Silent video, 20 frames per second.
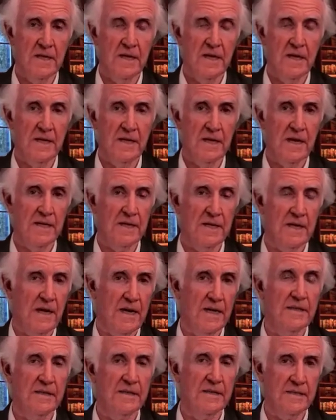And
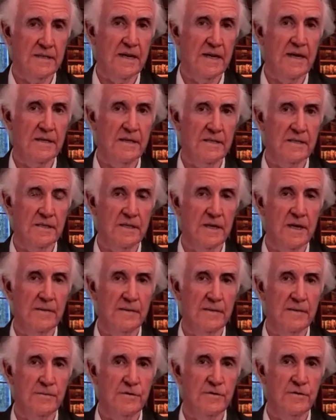I think now is the time
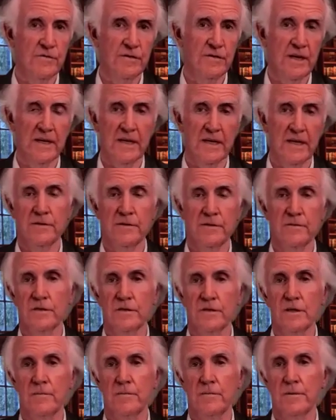to move that, and there would
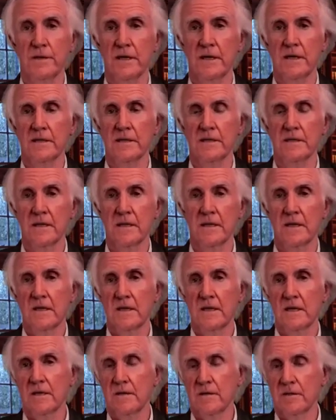not be a
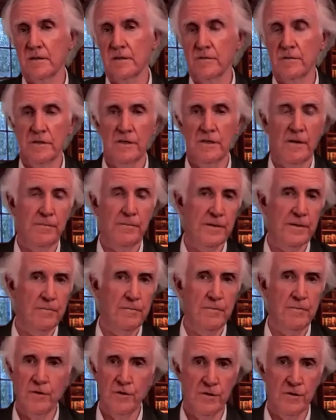
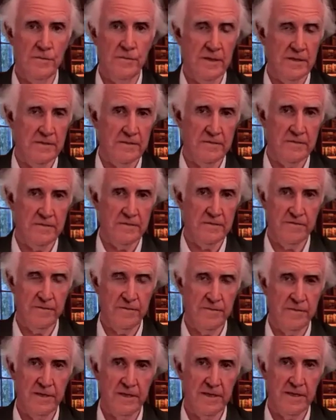murmur
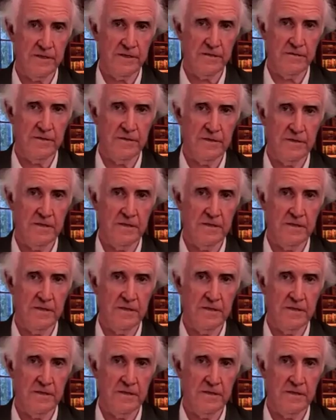from the electorate